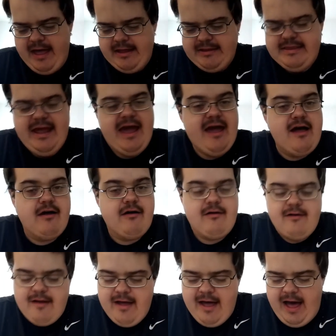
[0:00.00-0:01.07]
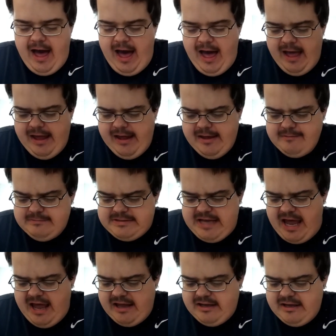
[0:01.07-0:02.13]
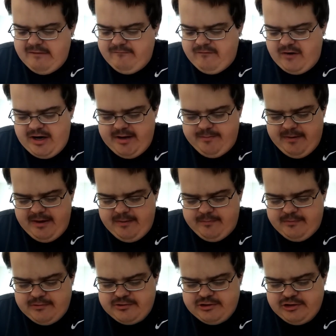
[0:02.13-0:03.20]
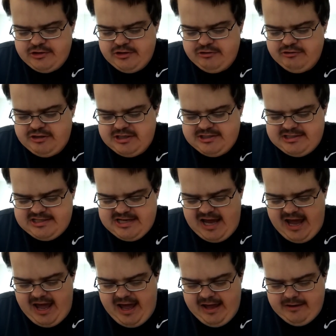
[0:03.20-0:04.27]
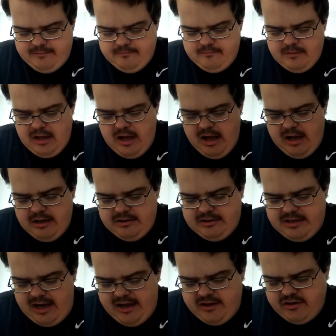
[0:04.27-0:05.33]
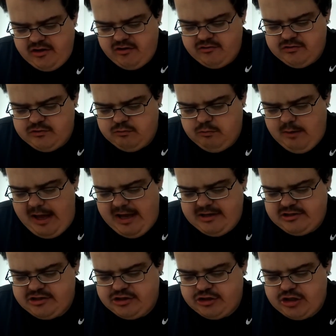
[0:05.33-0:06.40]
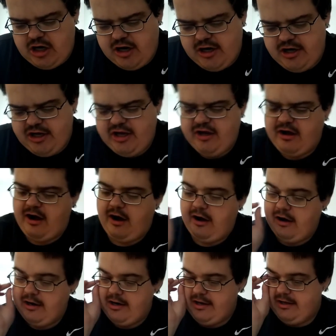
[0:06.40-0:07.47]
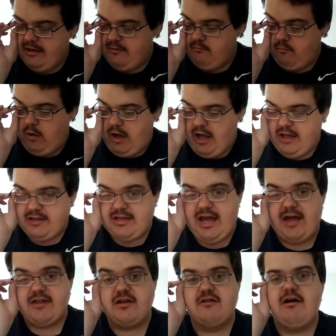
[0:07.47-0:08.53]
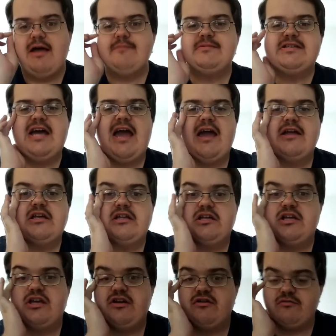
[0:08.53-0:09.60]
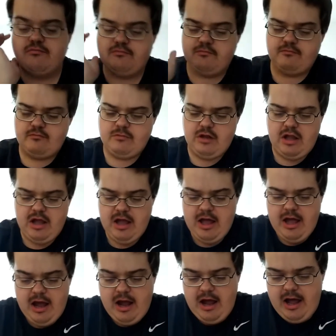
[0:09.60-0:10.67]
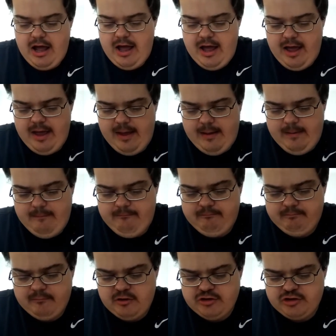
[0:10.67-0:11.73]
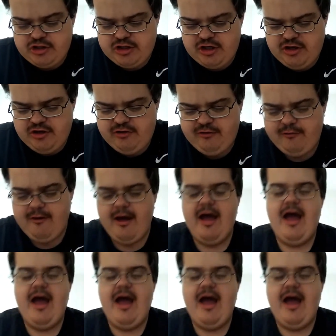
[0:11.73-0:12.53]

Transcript: now, I am tagging three people to do this tag. Daniel's West Journey RNY. Daniel, I'm tagging you. Um, two,